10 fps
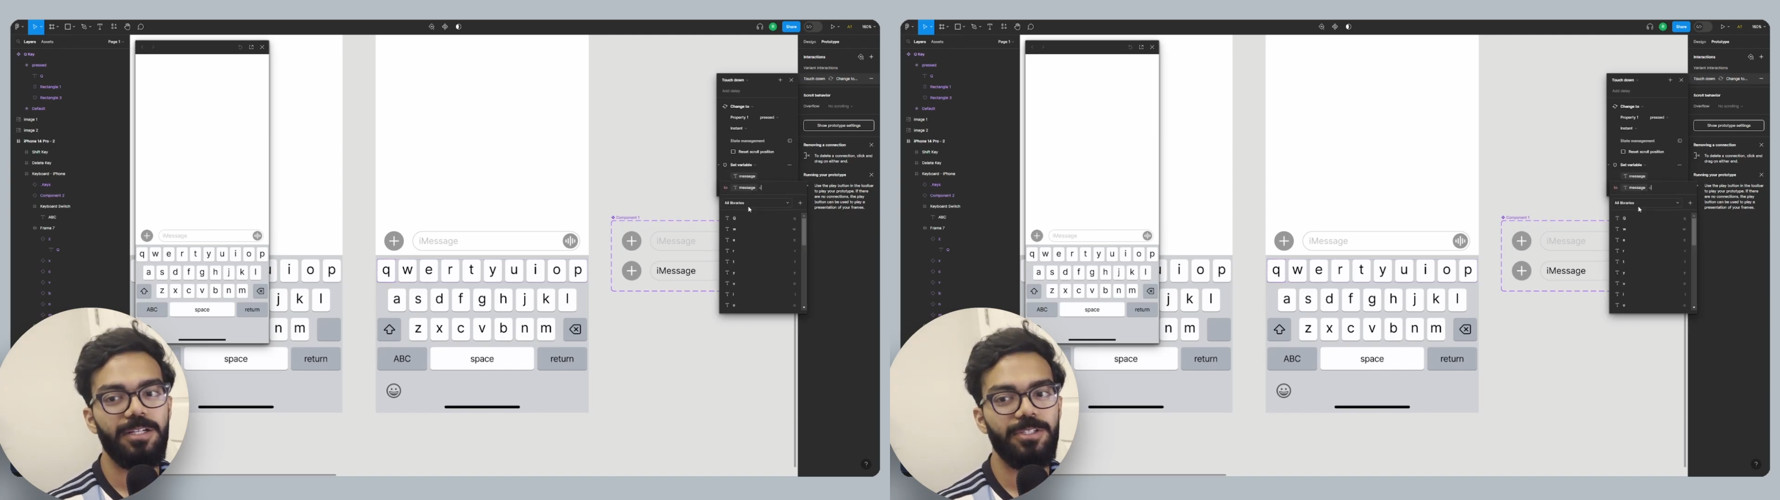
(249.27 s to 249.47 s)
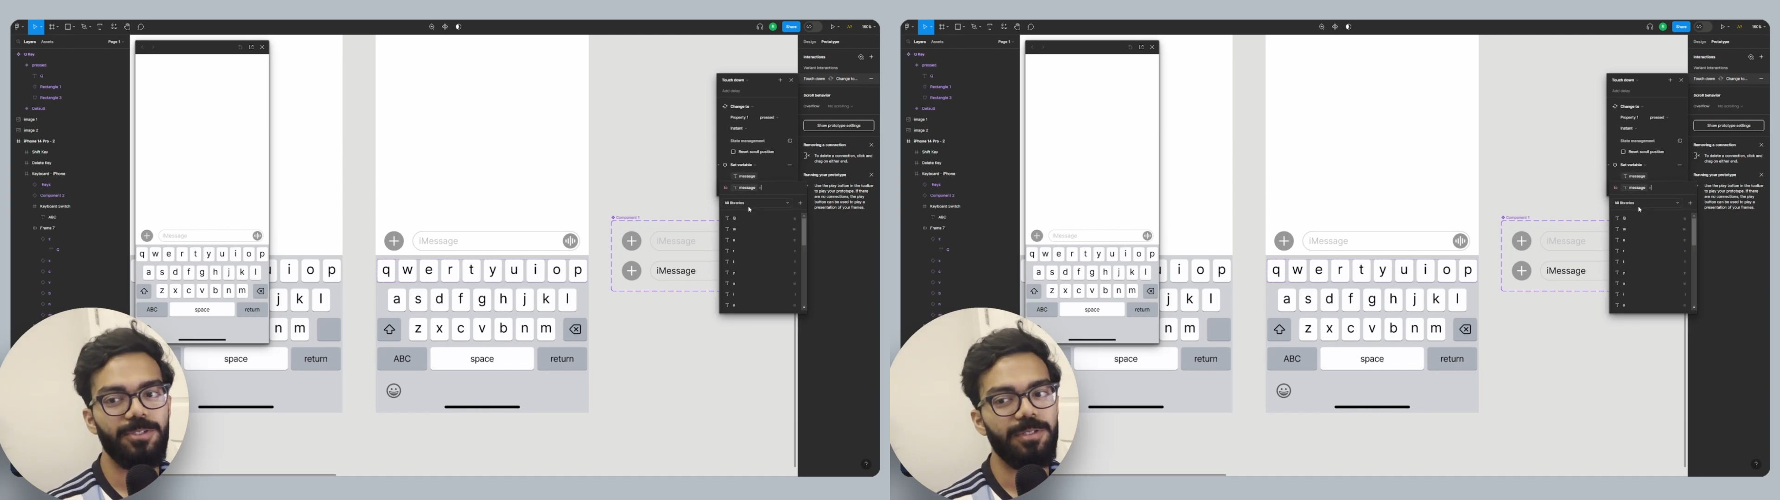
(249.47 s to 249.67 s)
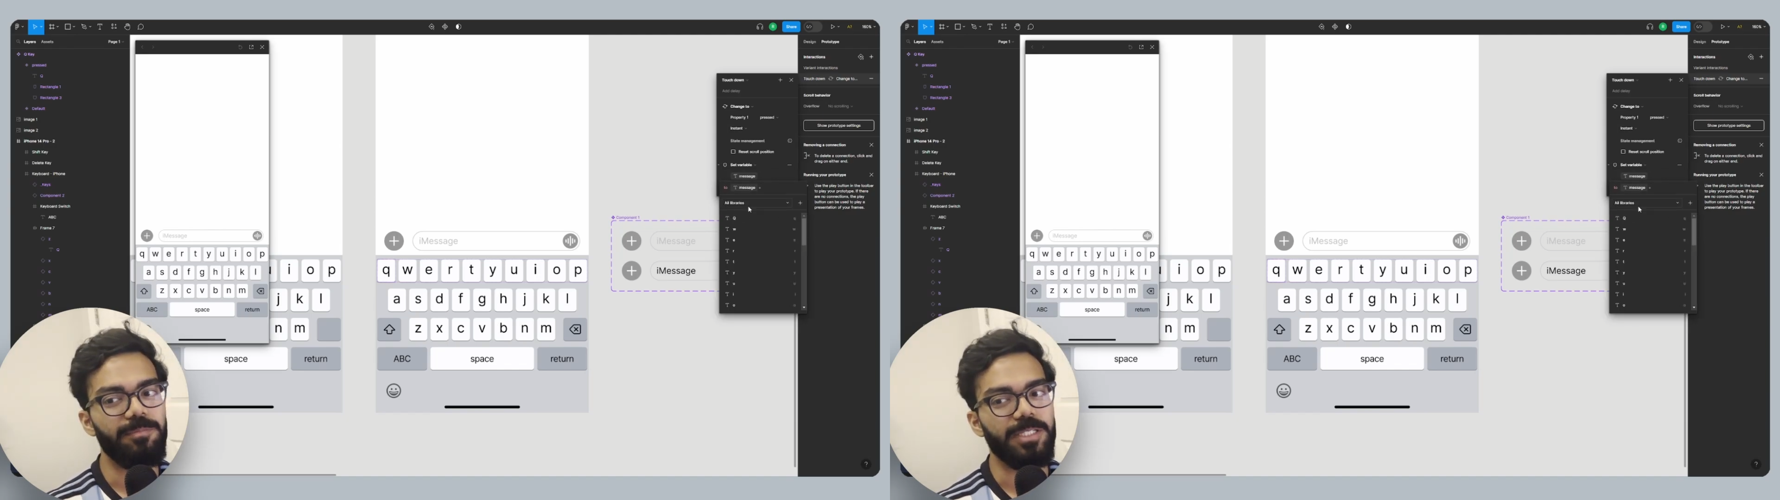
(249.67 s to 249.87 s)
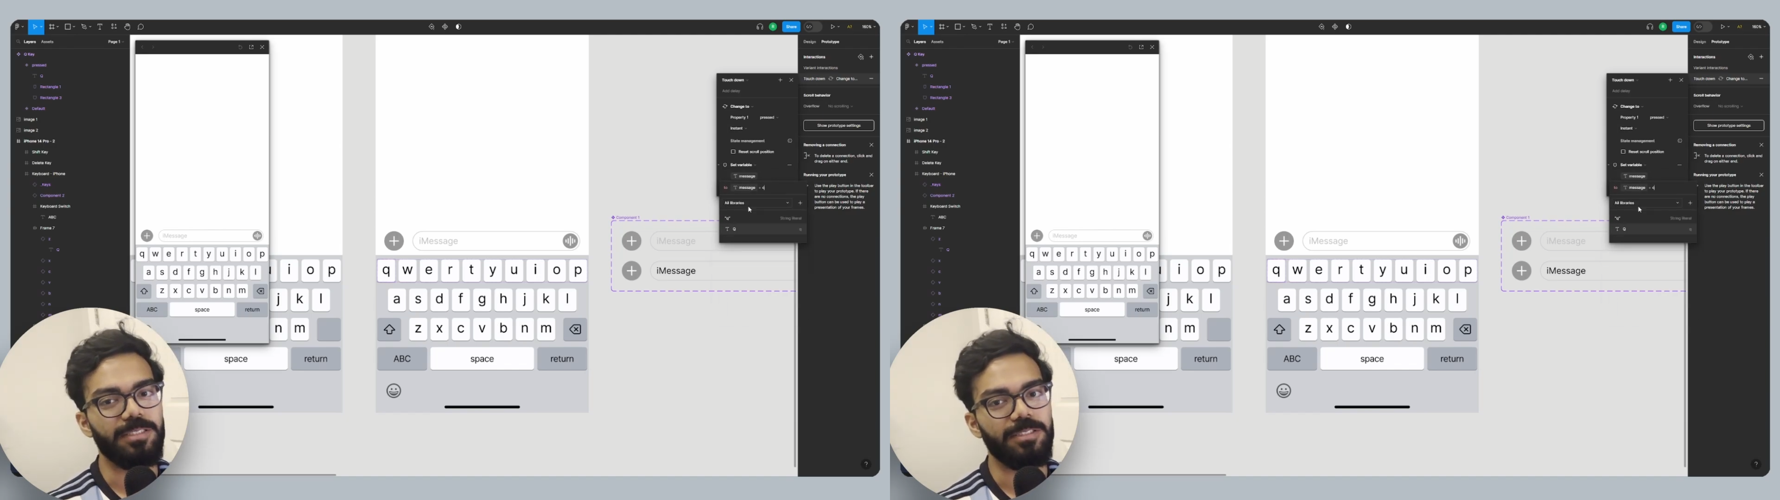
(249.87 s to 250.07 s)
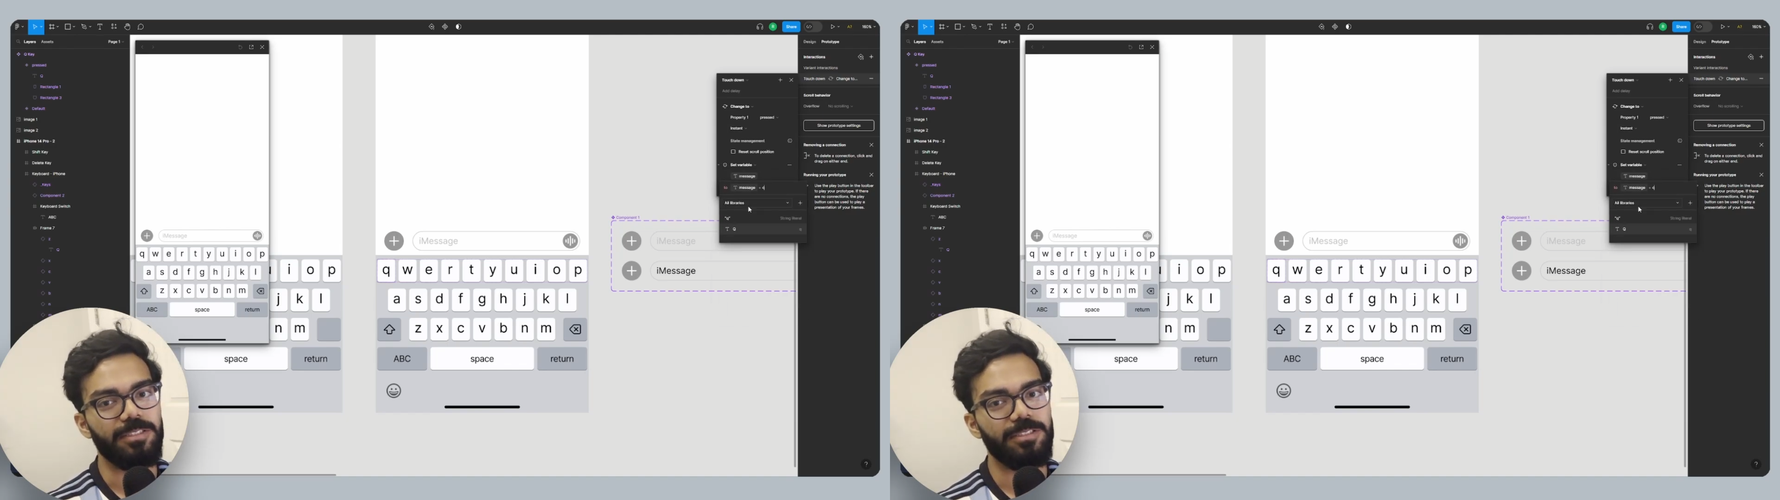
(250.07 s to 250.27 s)
to the
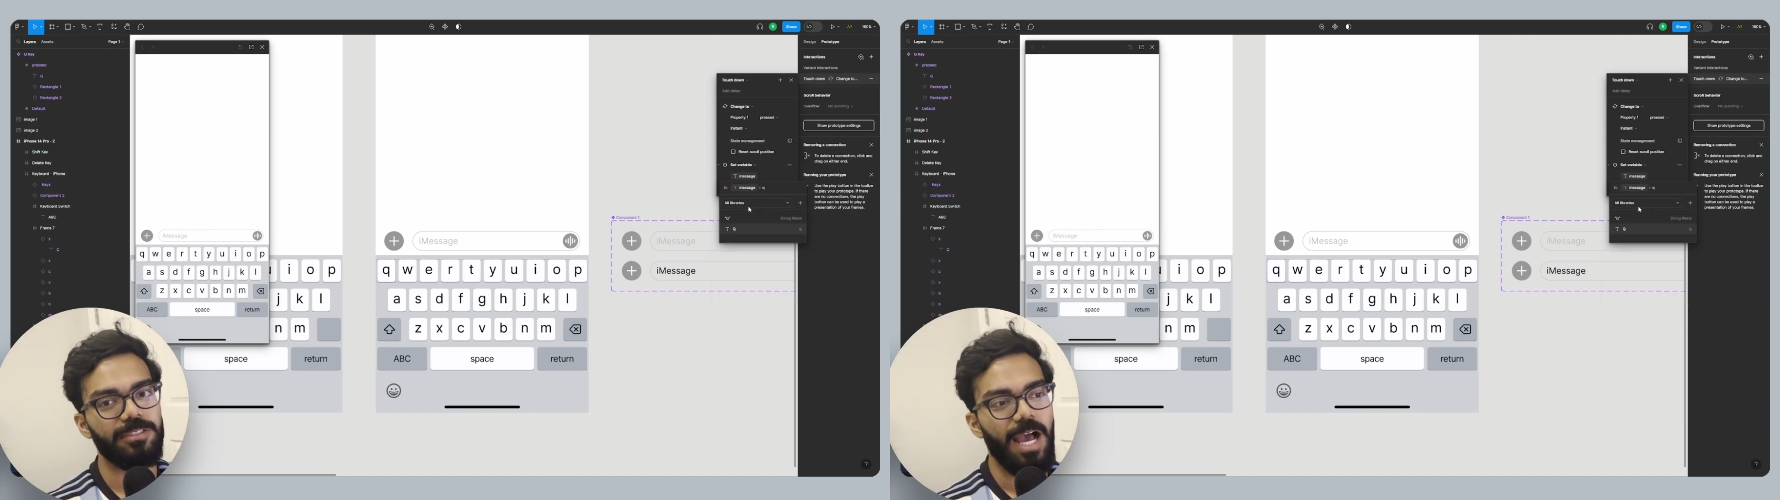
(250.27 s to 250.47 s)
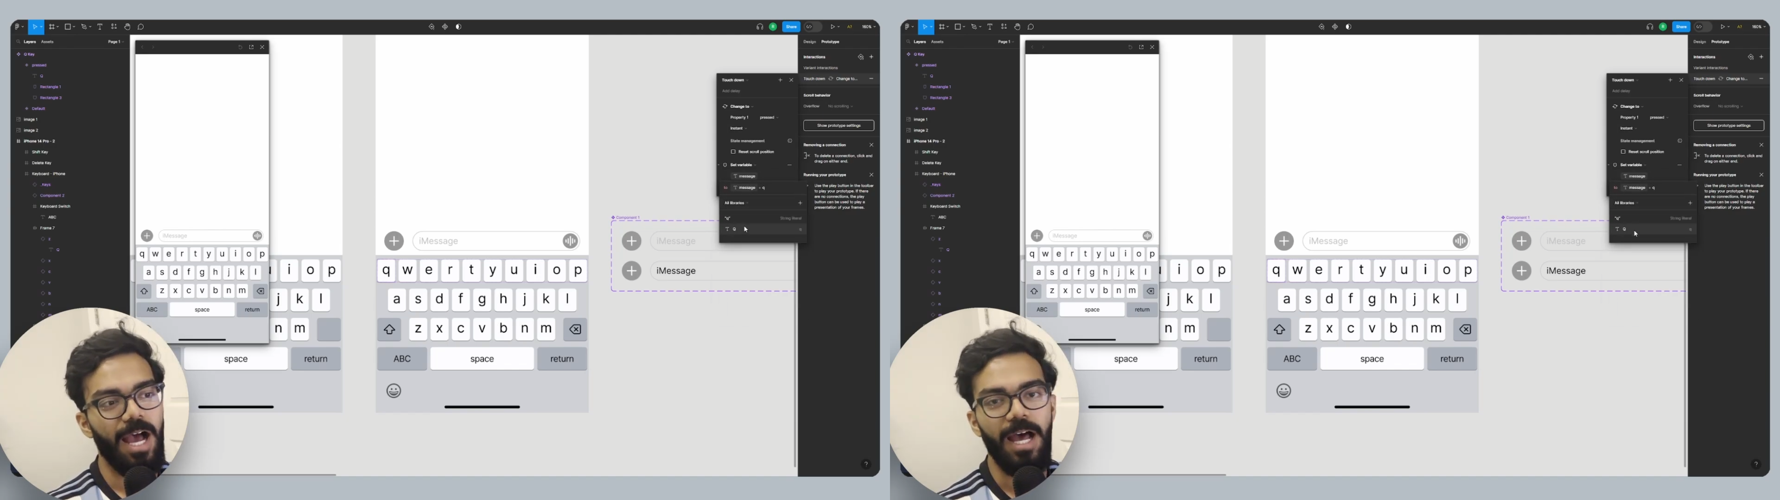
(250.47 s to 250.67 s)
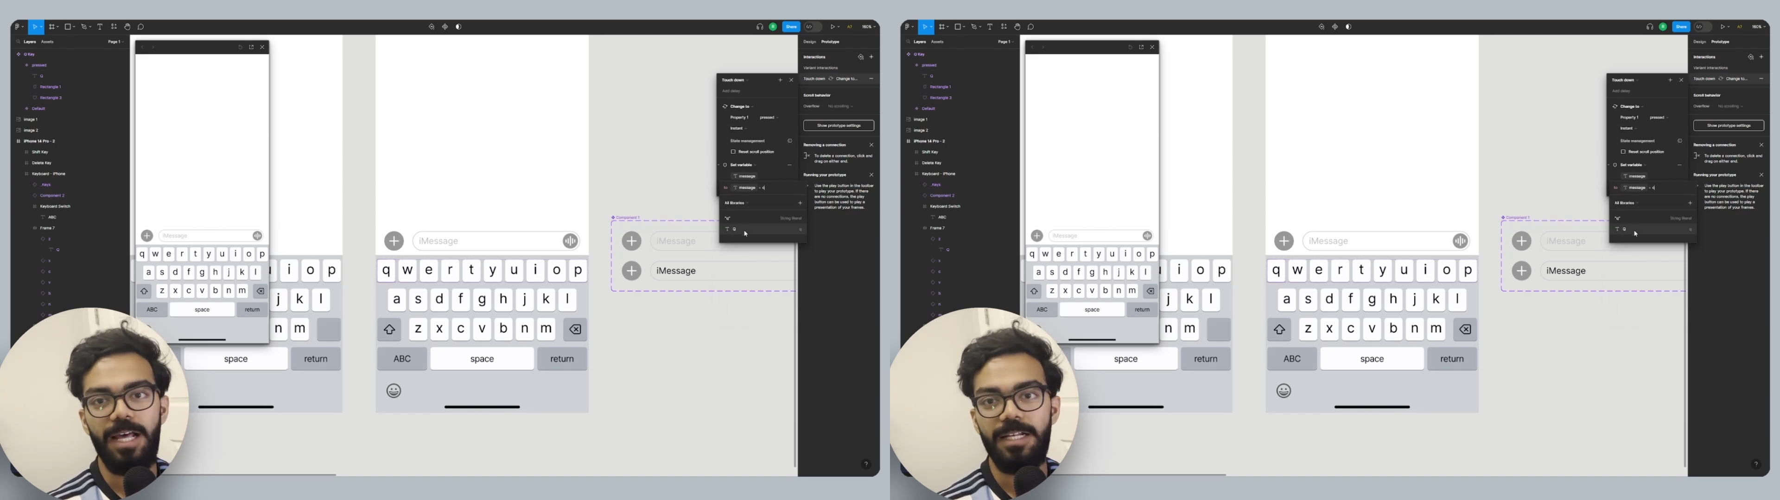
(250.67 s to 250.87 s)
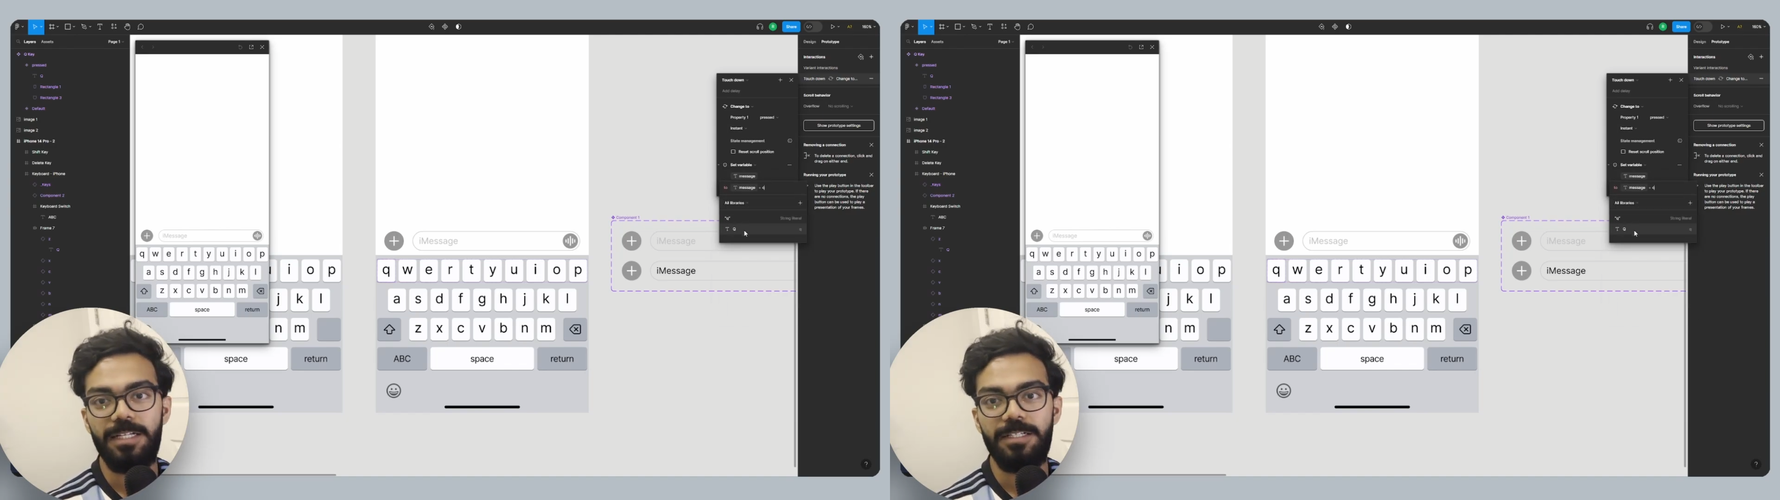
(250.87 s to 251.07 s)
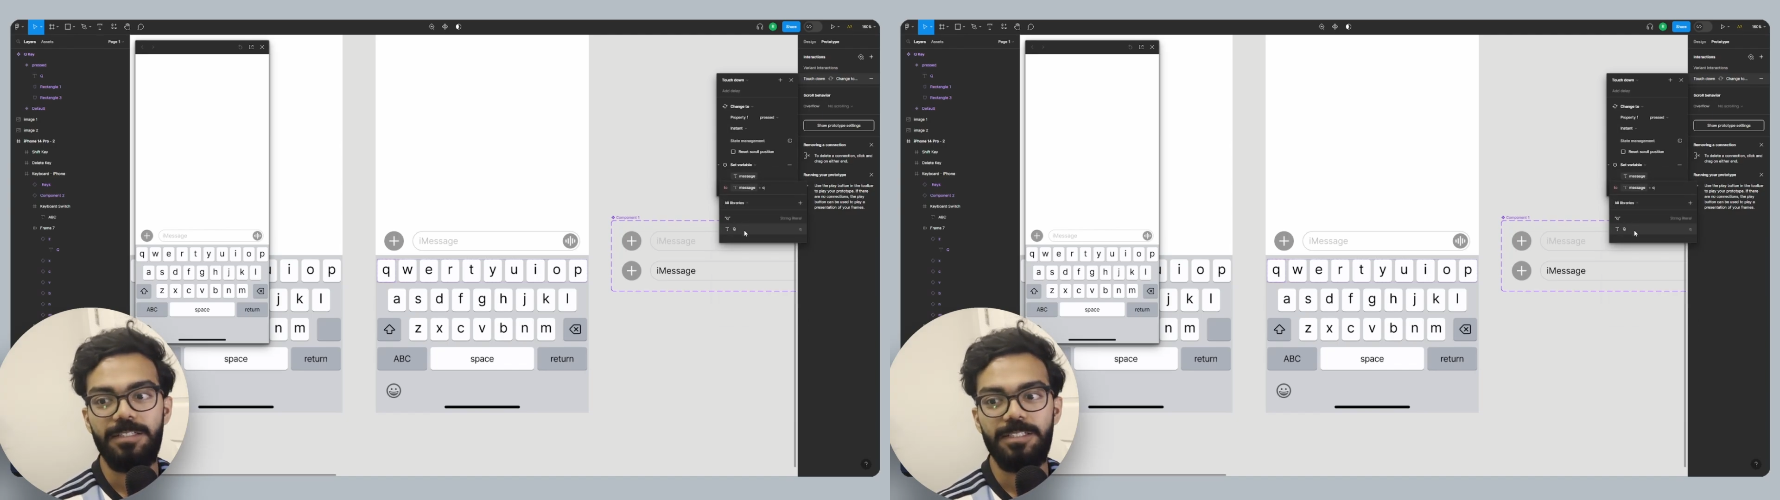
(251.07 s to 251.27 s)
message. And